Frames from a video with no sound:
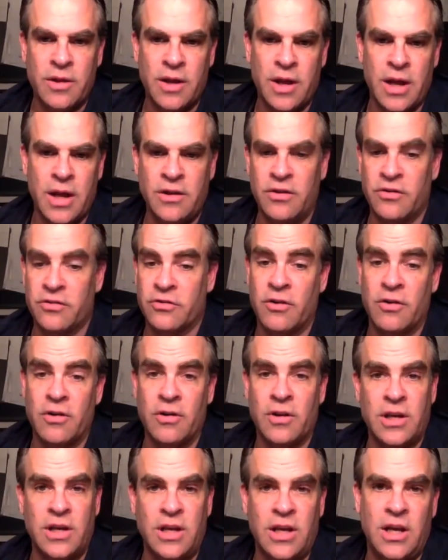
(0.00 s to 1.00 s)
and you
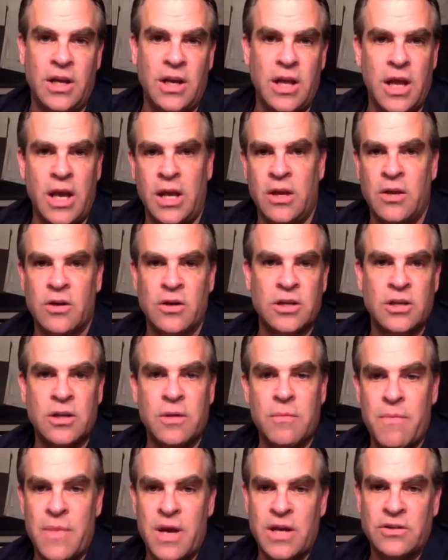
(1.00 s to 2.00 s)
certainly need a
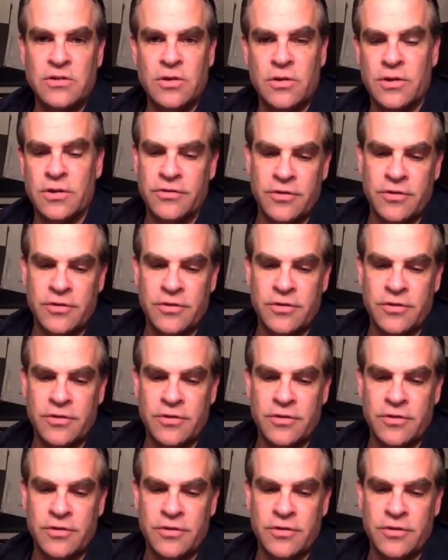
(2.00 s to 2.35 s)
good mentor.